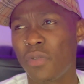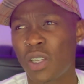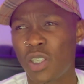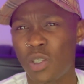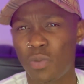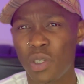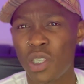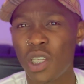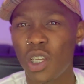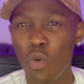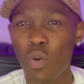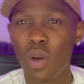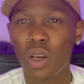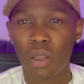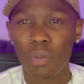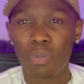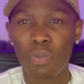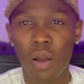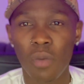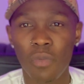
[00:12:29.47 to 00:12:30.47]
Especially one
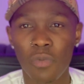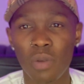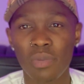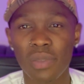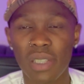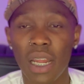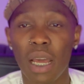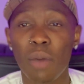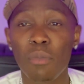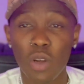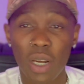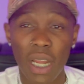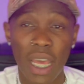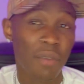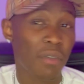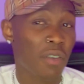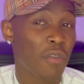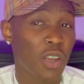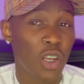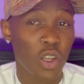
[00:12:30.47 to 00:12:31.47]
of the prop firms that I'm gonna
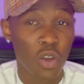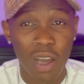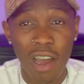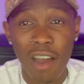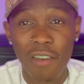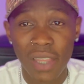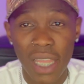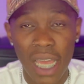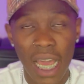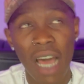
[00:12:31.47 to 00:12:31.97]
have a video after.